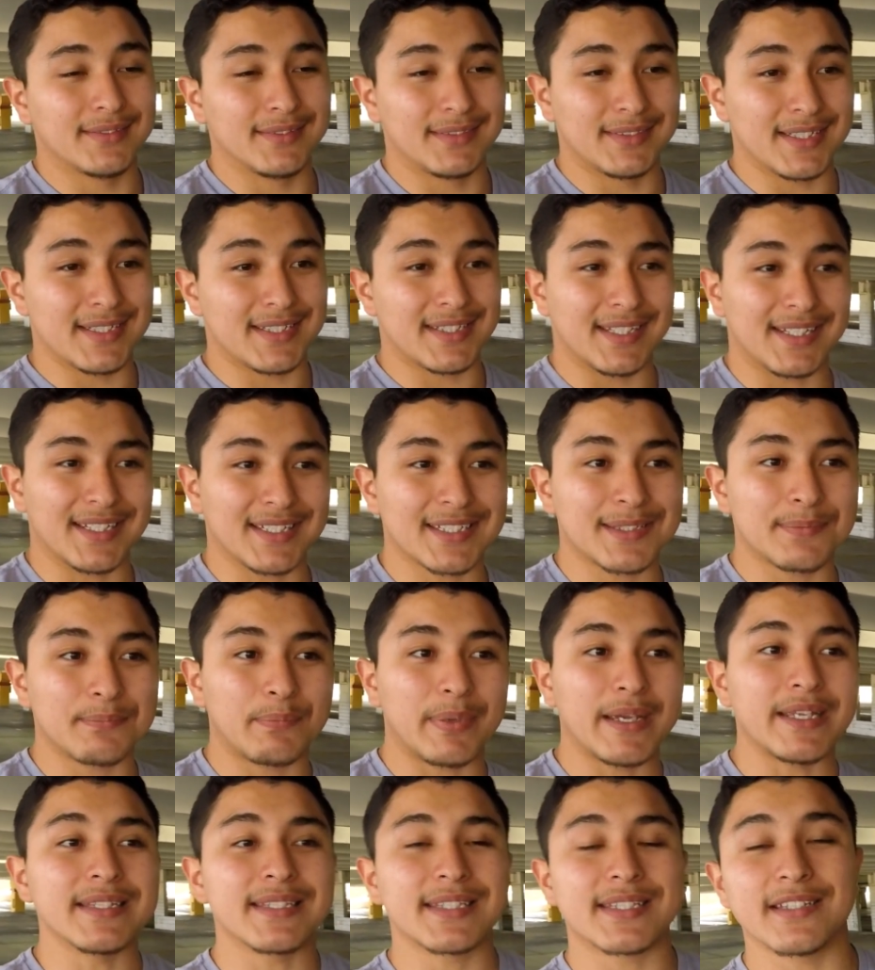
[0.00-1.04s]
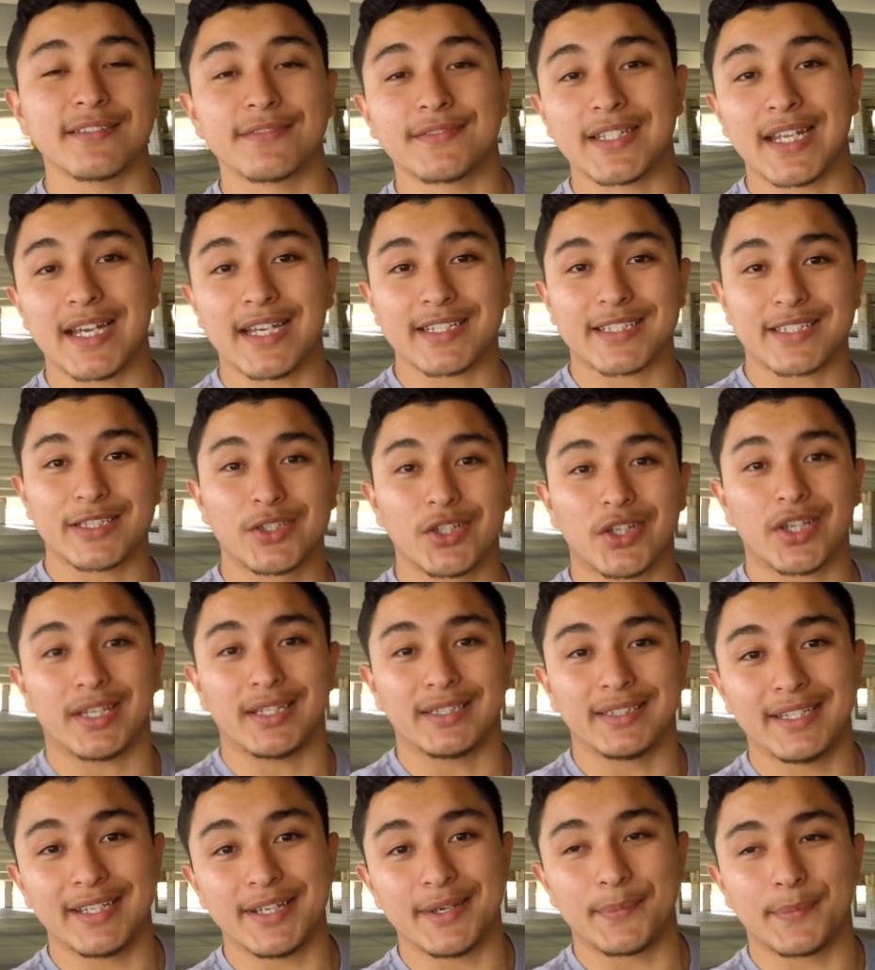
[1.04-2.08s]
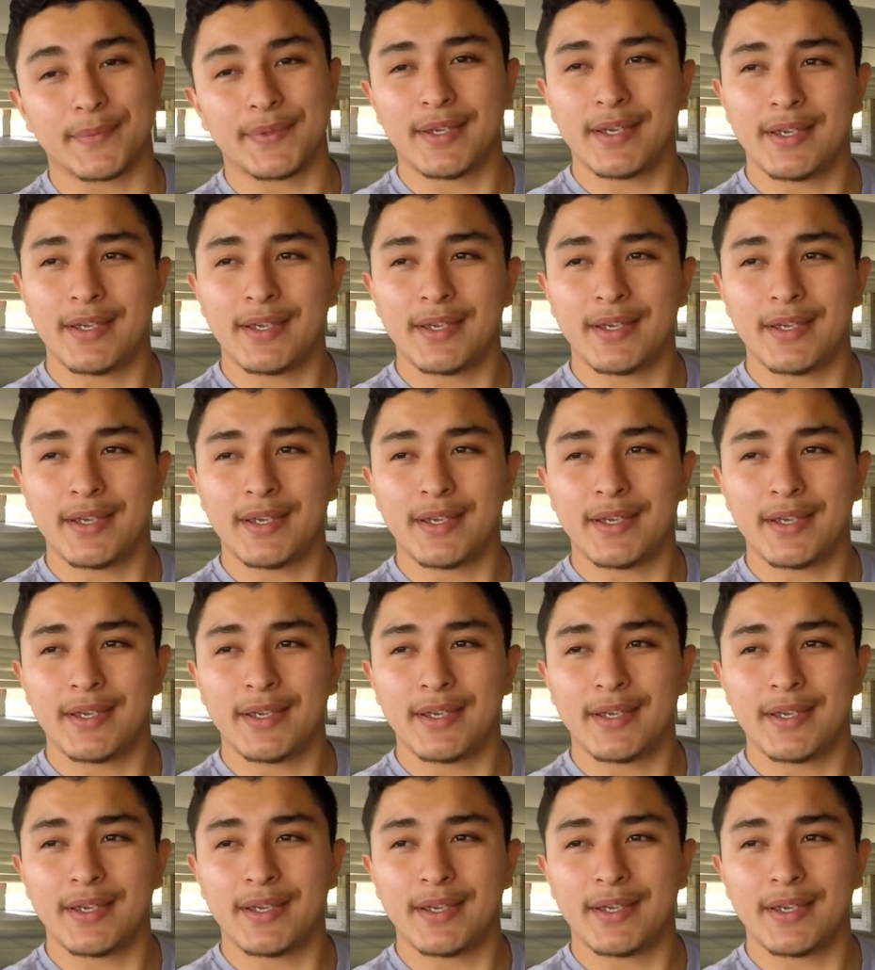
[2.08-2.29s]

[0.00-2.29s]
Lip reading: this expensive, nice looking lip